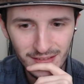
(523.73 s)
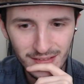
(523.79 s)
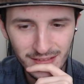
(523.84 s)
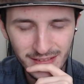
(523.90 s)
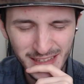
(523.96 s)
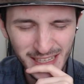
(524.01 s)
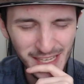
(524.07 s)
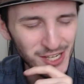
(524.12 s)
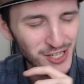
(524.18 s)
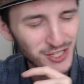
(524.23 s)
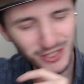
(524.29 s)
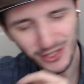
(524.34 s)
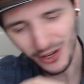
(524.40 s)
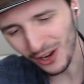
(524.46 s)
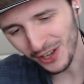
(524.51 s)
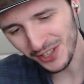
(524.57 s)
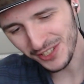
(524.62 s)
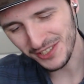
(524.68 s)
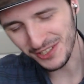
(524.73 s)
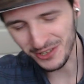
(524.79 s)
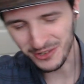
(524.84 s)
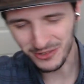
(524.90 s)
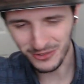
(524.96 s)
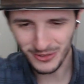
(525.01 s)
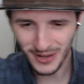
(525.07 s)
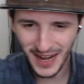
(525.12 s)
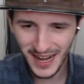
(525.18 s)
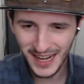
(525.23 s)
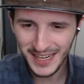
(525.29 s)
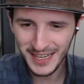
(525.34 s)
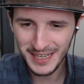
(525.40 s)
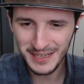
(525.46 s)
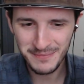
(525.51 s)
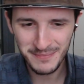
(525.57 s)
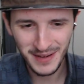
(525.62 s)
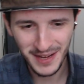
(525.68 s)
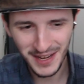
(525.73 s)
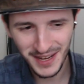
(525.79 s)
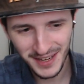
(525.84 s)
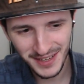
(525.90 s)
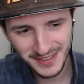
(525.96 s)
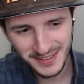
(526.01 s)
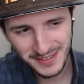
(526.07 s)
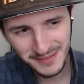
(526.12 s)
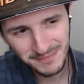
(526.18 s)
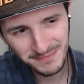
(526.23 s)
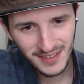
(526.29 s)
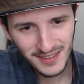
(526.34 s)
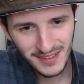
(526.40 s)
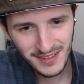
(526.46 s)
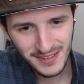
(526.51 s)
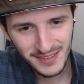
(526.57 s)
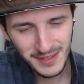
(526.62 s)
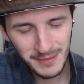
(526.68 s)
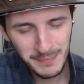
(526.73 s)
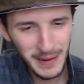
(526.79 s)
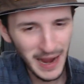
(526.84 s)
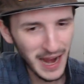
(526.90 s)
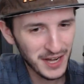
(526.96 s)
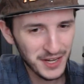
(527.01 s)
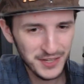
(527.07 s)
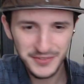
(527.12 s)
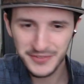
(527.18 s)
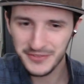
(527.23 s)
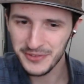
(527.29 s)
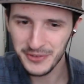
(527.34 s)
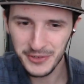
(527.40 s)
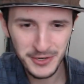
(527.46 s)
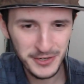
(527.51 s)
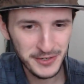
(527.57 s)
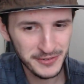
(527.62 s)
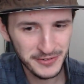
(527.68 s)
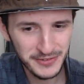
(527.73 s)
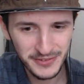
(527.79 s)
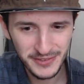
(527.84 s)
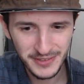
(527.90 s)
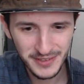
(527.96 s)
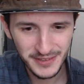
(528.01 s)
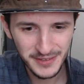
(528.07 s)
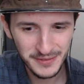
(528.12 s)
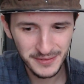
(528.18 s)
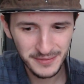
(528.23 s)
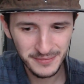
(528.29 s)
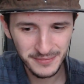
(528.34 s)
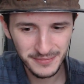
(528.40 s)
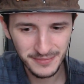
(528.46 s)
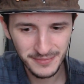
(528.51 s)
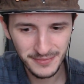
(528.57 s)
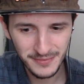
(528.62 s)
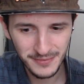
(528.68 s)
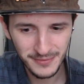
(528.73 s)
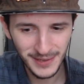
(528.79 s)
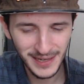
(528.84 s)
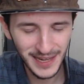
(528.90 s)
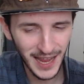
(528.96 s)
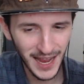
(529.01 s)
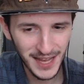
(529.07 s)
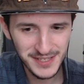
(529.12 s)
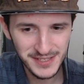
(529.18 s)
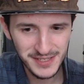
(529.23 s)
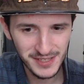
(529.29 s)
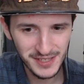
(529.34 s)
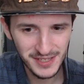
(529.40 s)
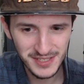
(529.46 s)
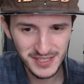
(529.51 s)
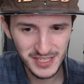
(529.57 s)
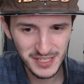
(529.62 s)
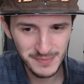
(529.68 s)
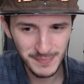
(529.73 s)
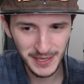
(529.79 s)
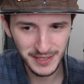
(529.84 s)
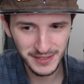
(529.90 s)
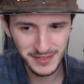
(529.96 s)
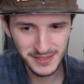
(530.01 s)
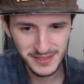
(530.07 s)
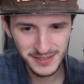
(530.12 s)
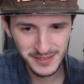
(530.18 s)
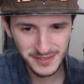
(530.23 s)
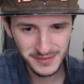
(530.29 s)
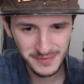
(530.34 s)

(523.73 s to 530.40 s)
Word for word: These shots are great, man. The back and forth really adds to the suspense.